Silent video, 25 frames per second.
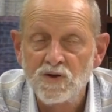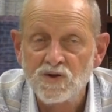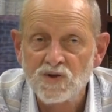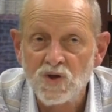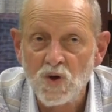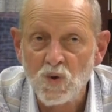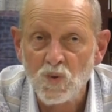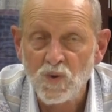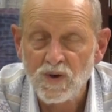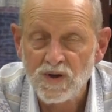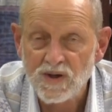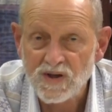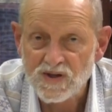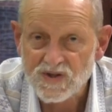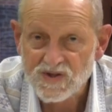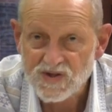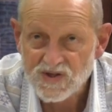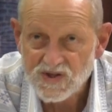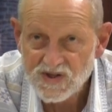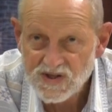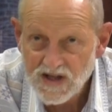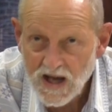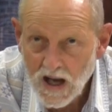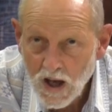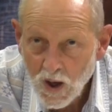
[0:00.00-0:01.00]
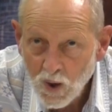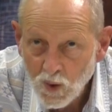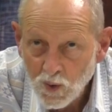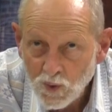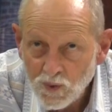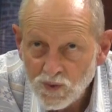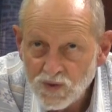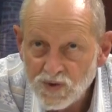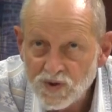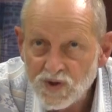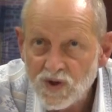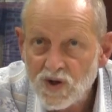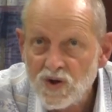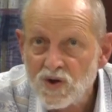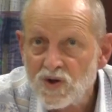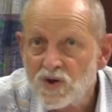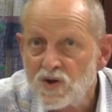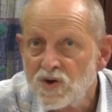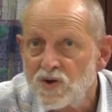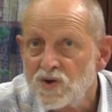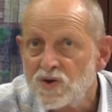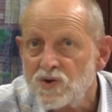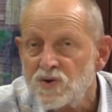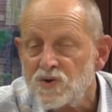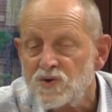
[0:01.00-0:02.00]
So when a sound
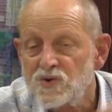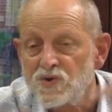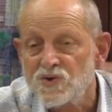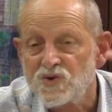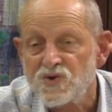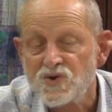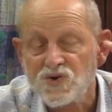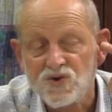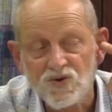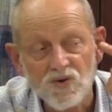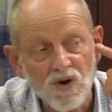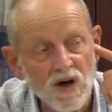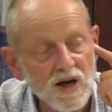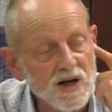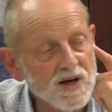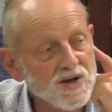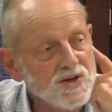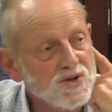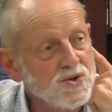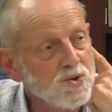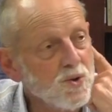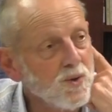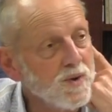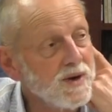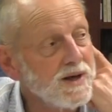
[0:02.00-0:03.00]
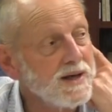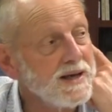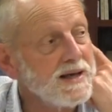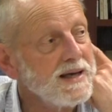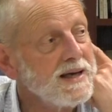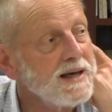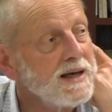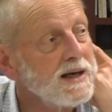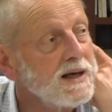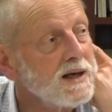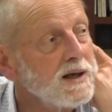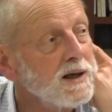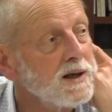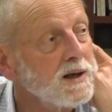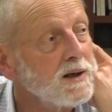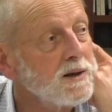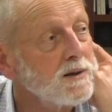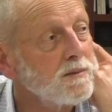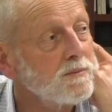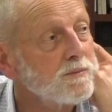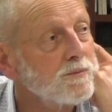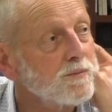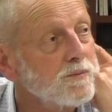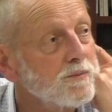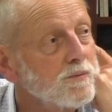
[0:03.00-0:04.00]
strikes your ear,